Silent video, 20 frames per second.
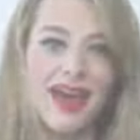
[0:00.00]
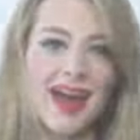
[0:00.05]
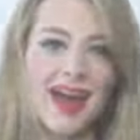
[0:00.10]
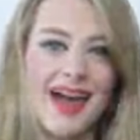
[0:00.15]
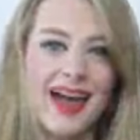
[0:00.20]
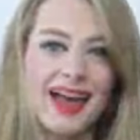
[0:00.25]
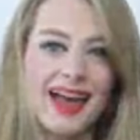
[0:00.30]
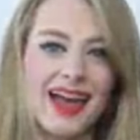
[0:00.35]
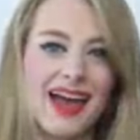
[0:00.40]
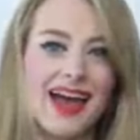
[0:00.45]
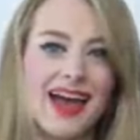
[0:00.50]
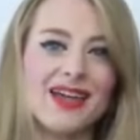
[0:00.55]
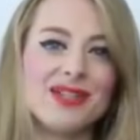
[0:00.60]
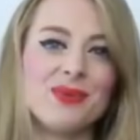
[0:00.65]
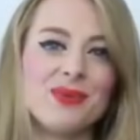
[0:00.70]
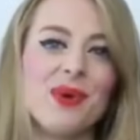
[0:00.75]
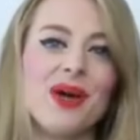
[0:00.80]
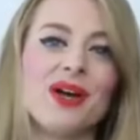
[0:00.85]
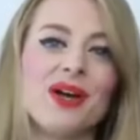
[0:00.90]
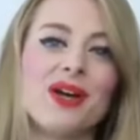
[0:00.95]
Hi
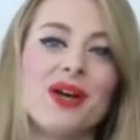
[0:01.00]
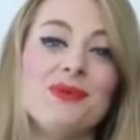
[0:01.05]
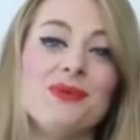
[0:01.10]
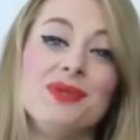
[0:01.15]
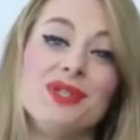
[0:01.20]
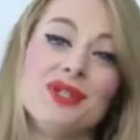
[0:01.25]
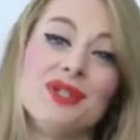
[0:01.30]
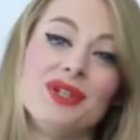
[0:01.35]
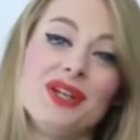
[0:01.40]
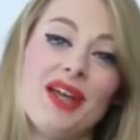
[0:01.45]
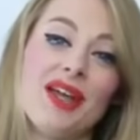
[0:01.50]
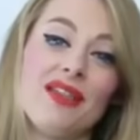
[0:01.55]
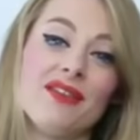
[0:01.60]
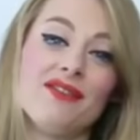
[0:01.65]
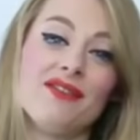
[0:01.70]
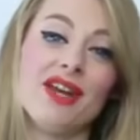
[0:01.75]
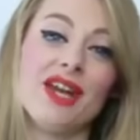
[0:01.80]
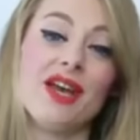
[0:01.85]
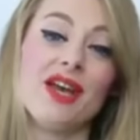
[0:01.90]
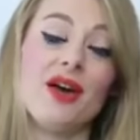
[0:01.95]
guys, welcome to another
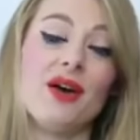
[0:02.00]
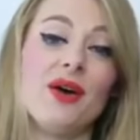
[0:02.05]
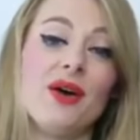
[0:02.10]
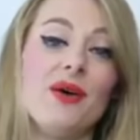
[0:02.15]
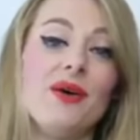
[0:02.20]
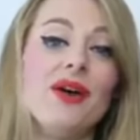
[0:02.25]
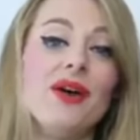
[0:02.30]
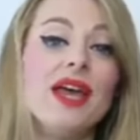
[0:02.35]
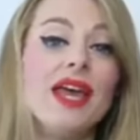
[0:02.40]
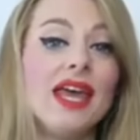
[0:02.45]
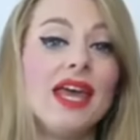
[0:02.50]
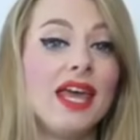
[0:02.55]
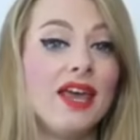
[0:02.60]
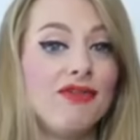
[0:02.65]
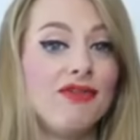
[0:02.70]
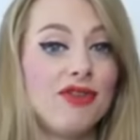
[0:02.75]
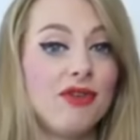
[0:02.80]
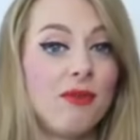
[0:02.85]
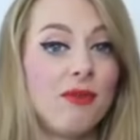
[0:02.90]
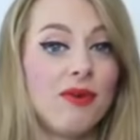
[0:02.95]
video.
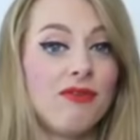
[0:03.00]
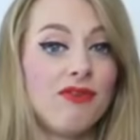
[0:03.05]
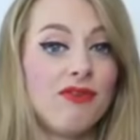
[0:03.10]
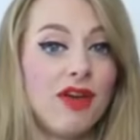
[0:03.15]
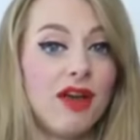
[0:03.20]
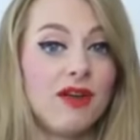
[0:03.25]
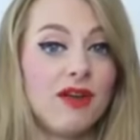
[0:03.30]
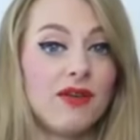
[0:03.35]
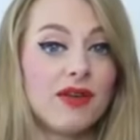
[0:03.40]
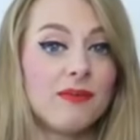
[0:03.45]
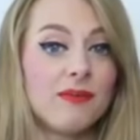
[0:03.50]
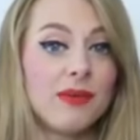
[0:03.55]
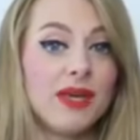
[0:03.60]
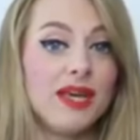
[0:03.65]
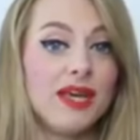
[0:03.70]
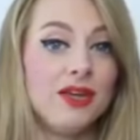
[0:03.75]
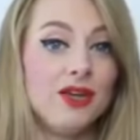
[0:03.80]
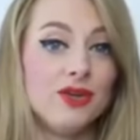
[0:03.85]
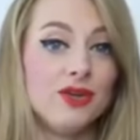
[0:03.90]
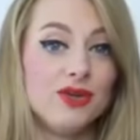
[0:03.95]
If you've been following me,
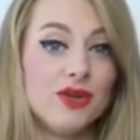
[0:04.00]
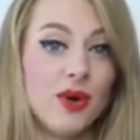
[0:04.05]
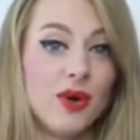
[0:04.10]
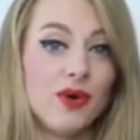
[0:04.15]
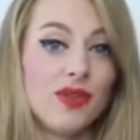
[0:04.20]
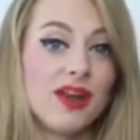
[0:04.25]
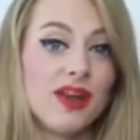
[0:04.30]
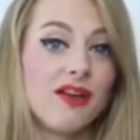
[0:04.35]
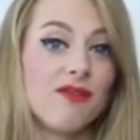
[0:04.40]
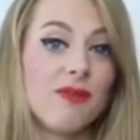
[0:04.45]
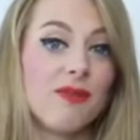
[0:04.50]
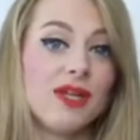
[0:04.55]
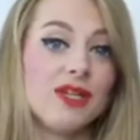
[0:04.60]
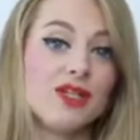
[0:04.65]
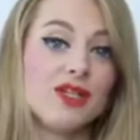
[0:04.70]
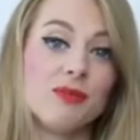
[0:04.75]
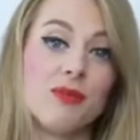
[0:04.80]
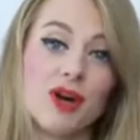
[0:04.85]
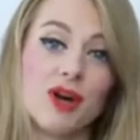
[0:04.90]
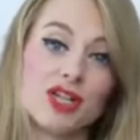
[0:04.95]
you know that I've been
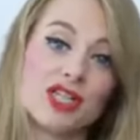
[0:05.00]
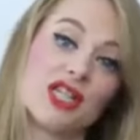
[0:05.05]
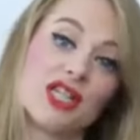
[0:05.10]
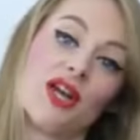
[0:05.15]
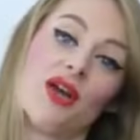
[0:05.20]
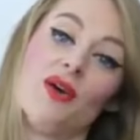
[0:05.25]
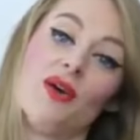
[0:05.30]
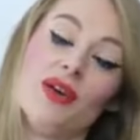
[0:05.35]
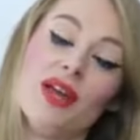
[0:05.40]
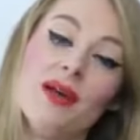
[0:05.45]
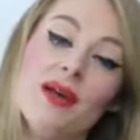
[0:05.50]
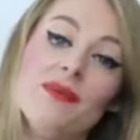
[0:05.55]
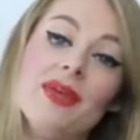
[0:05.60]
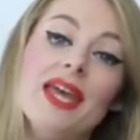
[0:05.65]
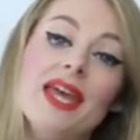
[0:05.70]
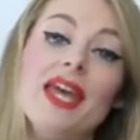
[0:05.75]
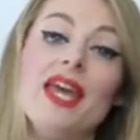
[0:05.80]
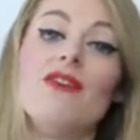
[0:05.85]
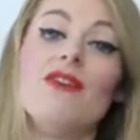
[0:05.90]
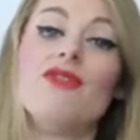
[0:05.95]
to Barcelona.
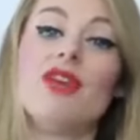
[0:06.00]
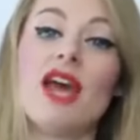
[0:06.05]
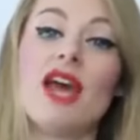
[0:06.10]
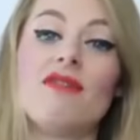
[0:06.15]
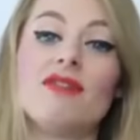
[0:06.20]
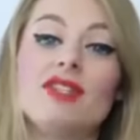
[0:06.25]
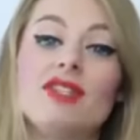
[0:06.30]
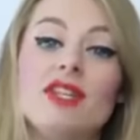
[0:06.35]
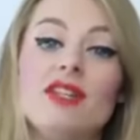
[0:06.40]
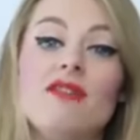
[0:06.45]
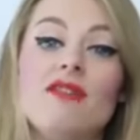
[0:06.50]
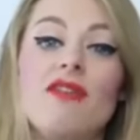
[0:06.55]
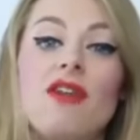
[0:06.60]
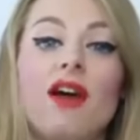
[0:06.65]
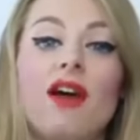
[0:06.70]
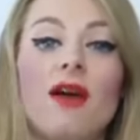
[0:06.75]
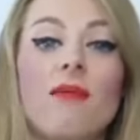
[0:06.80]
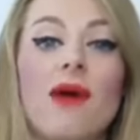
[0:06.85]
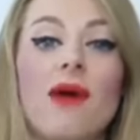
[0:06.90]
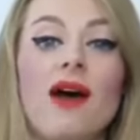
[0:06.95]
If you haven't seen the
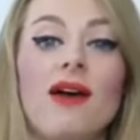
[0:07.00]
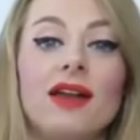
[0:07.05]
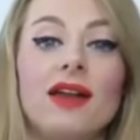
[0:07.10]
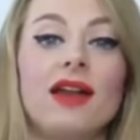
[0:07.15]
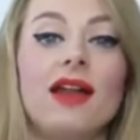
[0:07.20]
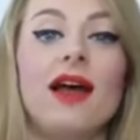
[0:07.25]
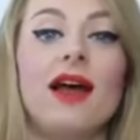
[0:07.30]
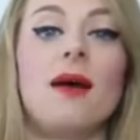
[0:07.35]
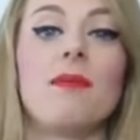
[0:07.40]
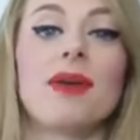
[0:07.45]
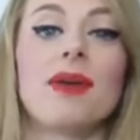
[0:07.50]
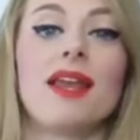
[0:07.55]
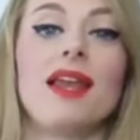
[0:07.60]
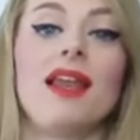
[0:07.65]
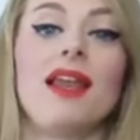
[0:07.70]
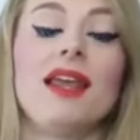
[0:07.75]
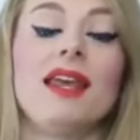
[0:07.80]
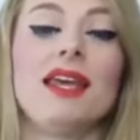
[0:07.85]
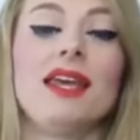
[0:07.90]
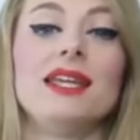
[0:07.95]
vlog about it, I'm
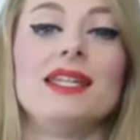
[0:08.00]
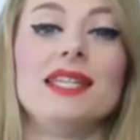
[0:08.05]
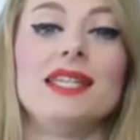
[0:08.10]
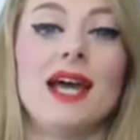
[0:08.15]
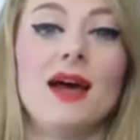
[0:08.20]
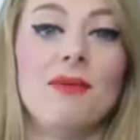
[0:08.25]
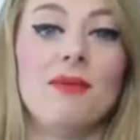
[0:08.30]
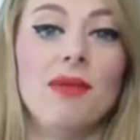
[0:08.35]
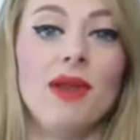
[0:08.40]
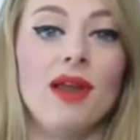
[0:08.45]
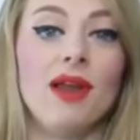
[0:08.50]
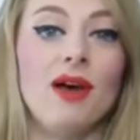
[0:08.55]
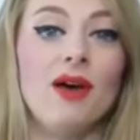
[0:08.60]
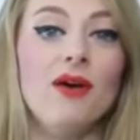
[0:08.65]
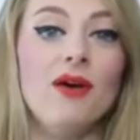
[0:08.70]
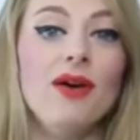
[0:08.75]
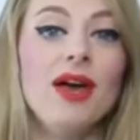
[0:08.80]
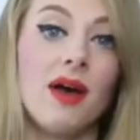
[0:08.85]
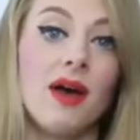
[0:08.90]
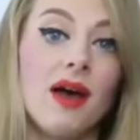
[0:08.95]
gonna link it down
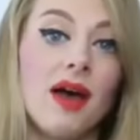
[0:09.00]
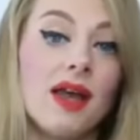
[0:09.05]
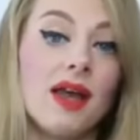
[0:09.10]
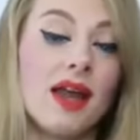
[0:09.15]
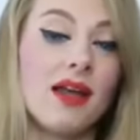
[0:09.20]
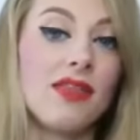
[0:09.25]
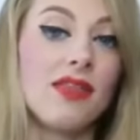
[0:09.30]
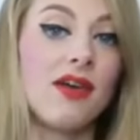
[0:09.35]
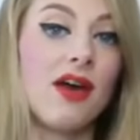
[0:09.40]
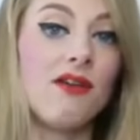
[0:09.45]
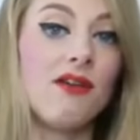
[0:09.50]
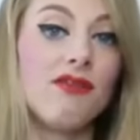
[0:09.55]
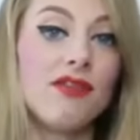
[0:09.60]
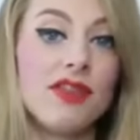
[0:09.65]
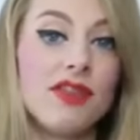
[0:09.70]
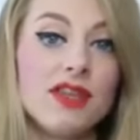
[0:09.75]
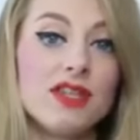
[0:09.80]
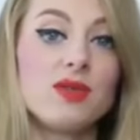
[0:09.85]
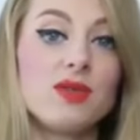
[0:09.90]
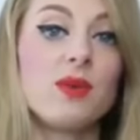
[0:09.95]
below. But I thought for
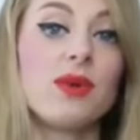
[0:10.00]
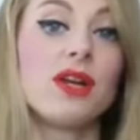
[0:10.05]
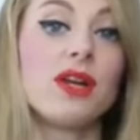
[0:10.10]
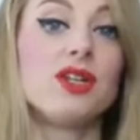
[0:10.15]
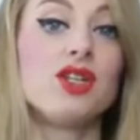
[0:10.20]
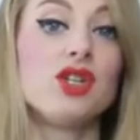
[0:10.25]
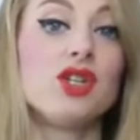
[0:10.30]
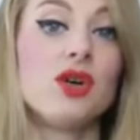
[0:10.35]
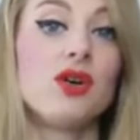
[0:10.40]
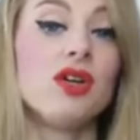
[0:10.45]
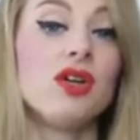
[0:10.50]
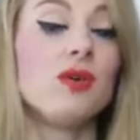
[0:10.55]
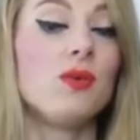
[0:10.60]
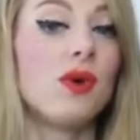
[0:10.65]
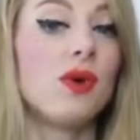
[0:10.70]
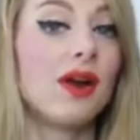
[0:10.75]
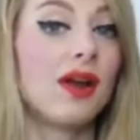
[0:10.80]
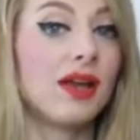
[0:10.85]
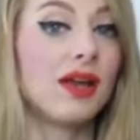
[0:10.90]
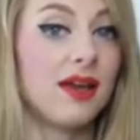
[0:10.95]
this one I'd show you
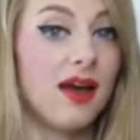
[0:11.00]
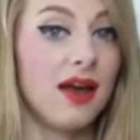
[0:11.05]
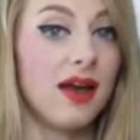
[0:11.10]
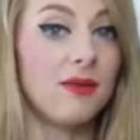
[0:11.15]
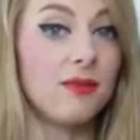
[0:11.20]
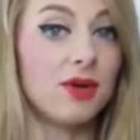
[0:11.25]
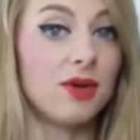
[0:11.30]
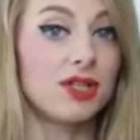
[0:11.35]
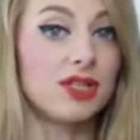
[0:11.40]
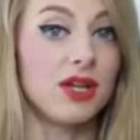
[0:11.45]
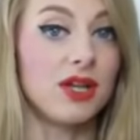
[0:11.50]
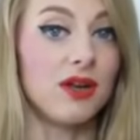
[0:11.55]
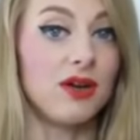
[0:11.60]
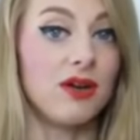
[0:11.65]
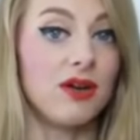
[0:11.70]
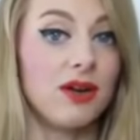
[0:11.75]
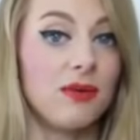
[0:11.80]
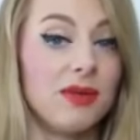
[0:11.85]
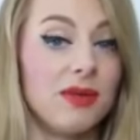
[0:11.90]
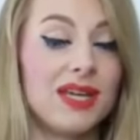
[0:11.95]
what I got in
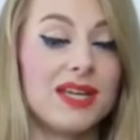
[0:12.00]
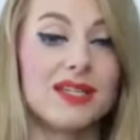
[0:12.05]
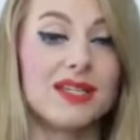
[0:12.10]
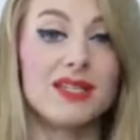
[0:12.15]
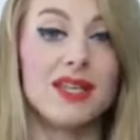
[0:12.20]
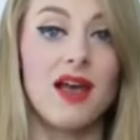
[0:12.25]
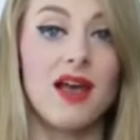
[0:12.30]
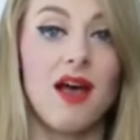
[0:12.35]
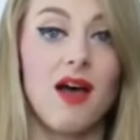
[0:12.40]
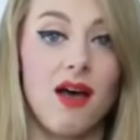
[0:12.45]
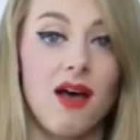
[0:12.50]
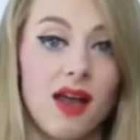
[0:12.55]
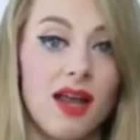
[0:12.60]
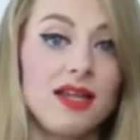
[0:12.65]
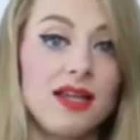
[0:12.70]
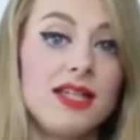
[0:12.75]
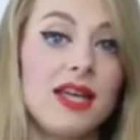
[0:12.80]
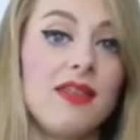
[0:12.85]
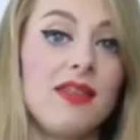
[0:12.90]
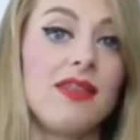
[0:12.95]
Barcelona, because all
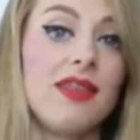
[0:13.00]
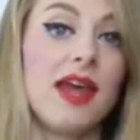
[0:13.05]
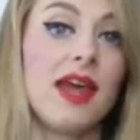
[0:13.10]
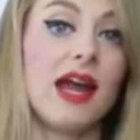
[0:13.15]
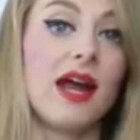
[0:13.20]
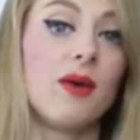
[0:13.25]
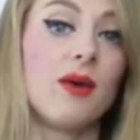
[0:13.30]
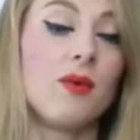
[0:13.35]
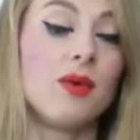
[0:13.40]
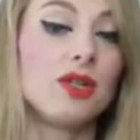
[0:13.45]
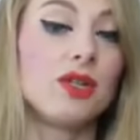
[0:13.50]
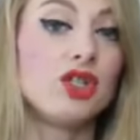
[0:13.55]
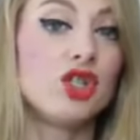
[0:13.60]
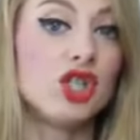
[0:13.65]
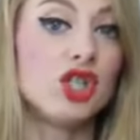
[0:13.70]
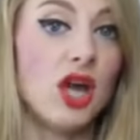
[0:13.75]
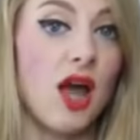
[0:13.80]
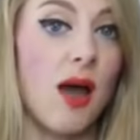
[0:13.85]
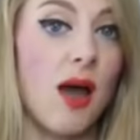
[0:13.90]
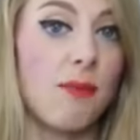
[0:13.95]
I did there was
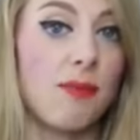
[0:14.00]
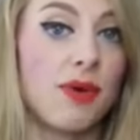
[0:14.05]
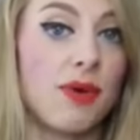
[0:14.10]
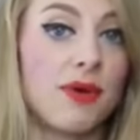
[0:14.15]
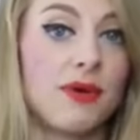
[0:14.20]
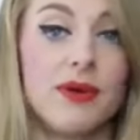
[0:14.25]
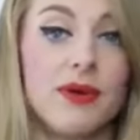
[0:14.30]
shop.